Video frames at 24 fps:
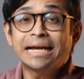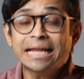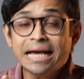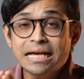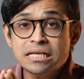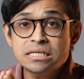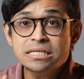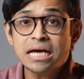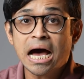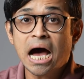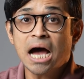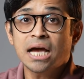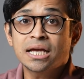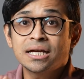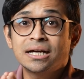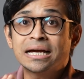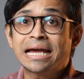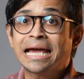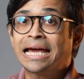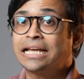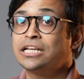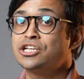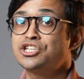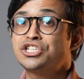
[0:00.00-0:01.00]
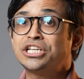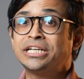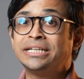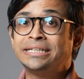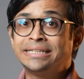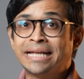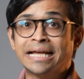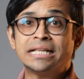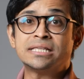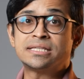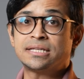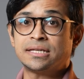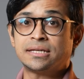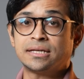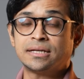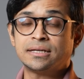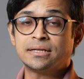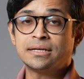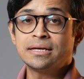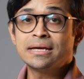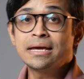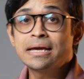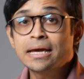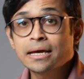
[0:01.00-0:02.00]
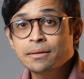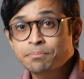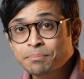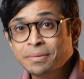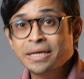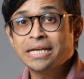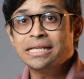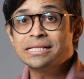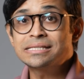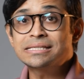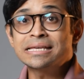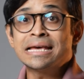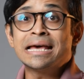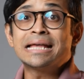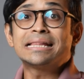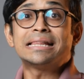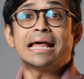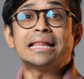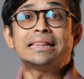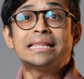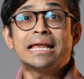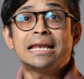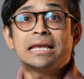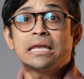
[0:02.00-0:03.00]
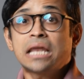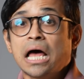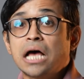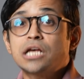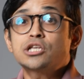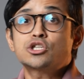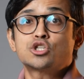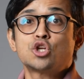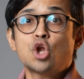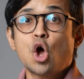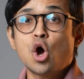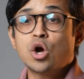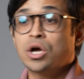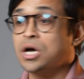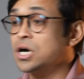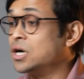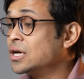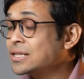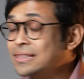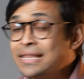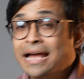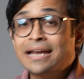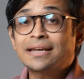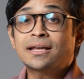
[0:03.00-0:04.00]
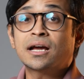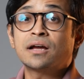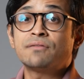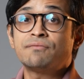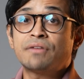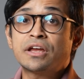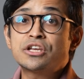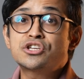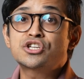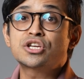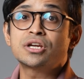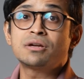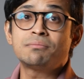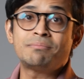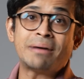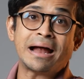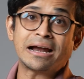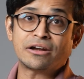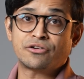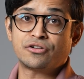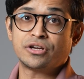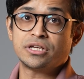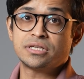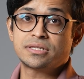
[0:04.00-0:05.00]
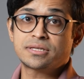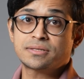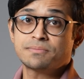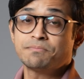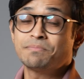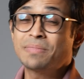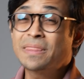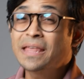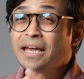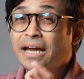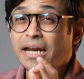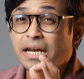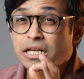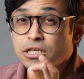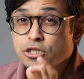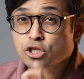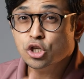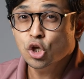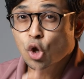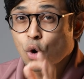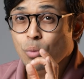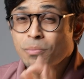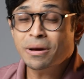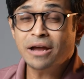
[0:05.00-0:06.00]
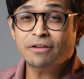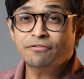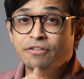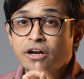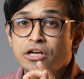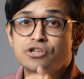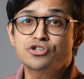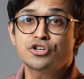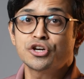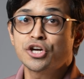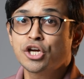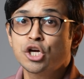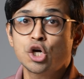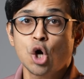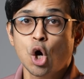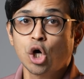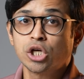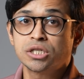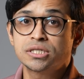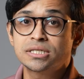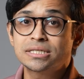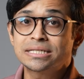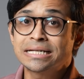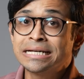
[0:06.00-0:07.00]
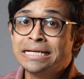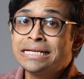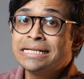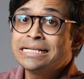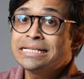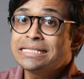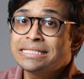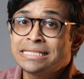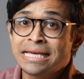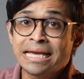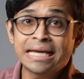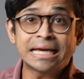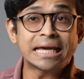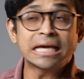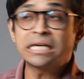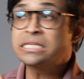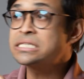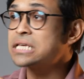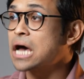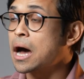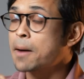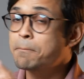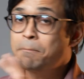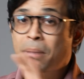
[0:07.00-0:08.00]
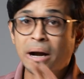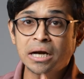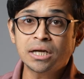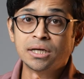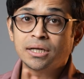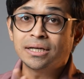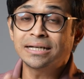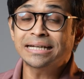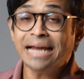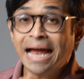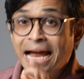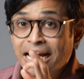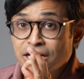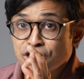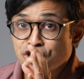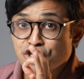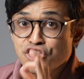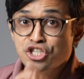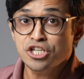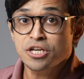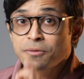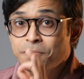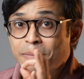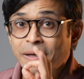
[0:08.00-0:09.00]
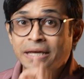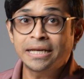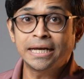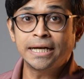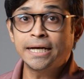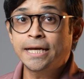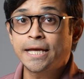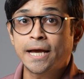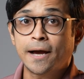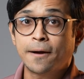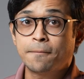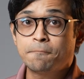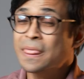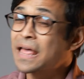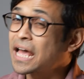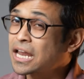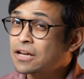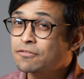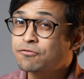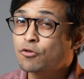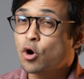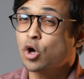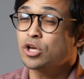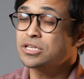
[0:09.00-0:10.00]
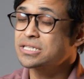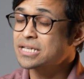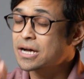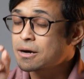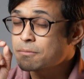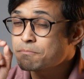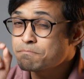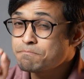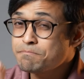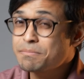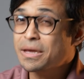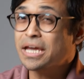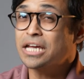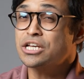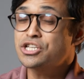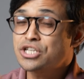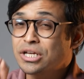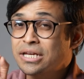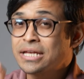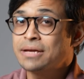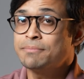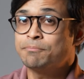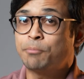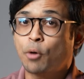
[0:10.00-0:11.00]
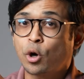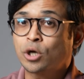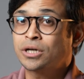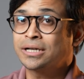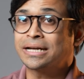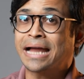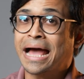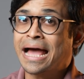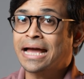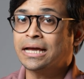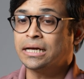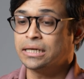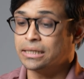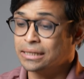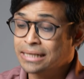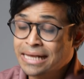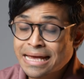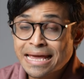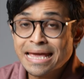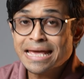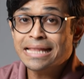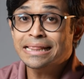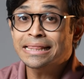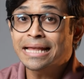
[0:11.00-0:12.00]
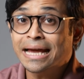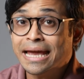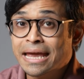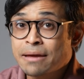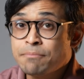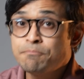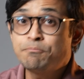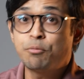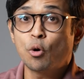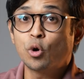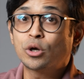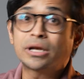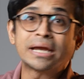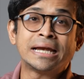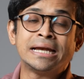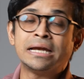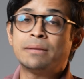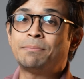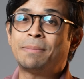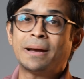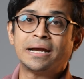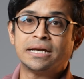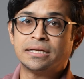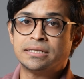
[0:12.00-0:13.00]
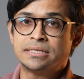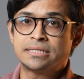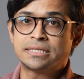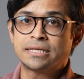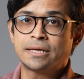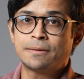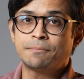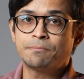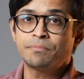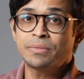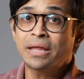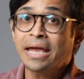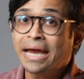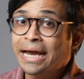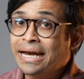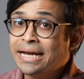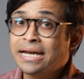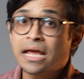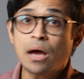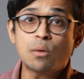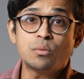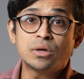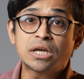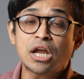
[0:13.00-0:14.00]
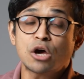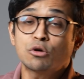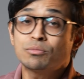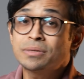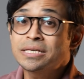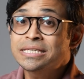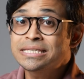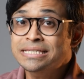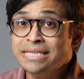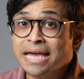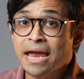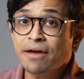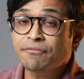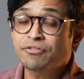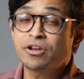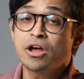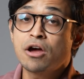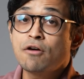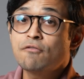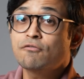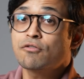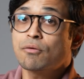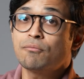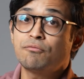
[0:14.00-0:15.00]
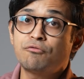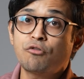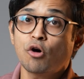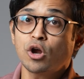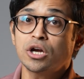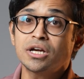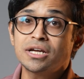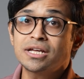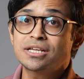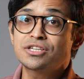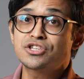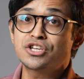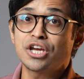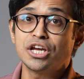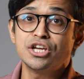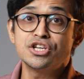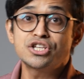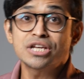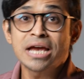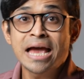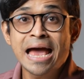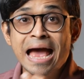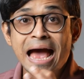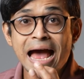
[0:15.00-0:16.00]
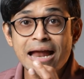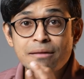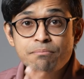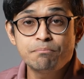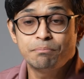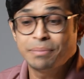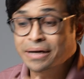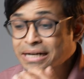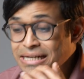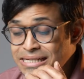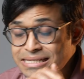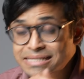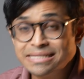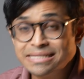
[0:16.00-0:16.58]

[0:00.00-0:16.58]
It has higher energy density. It means that they last longer than conventional batteries. It has low manufacturing cost. Zinc is abundant and cheap in India. And of course, a majorly important angle, the import independency. India will now be saved from foreign exchange and build